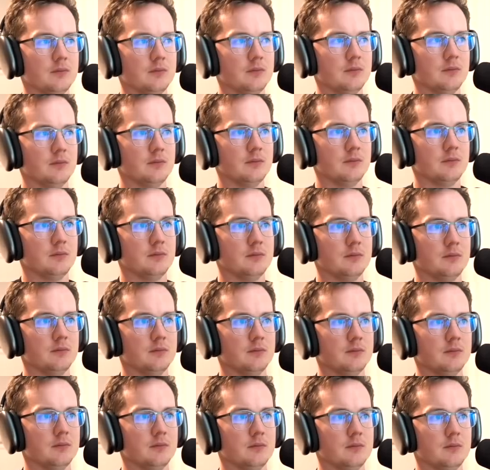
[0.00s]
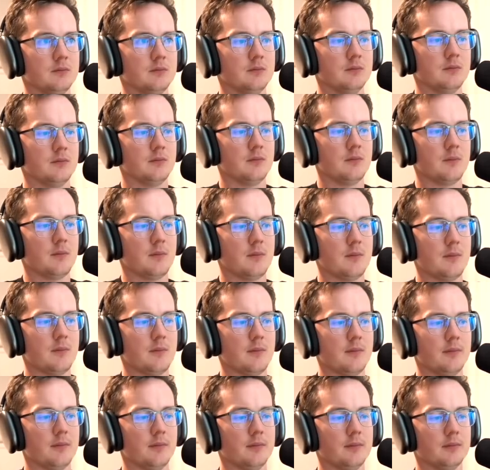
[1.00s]

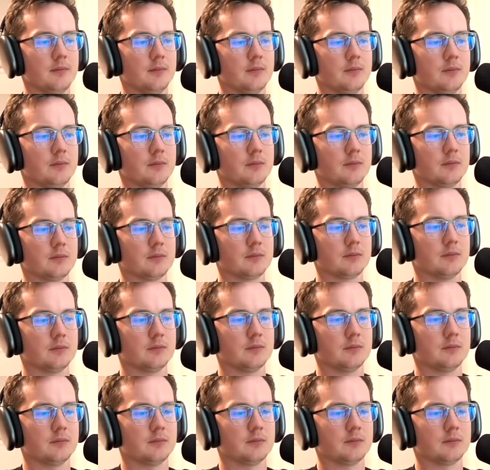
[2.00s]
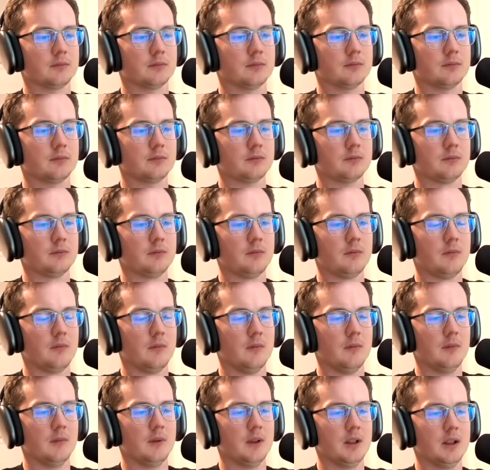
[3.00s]

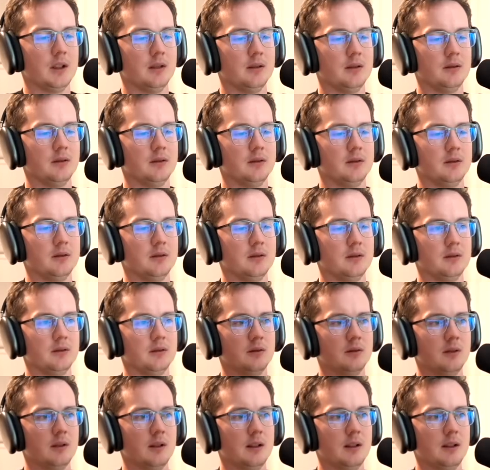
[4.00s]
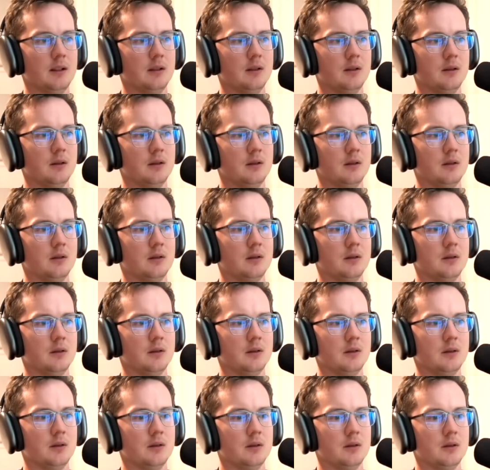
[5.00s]

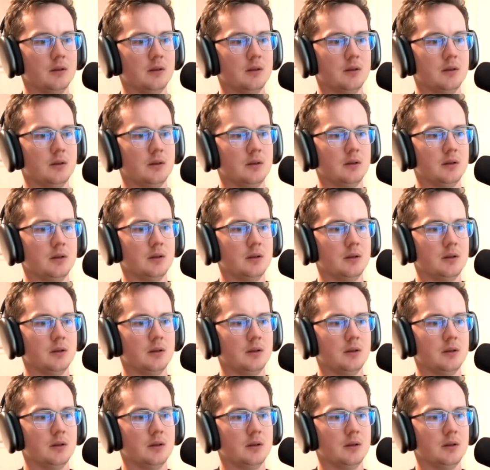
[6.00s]
No words are spoken by the person on screen.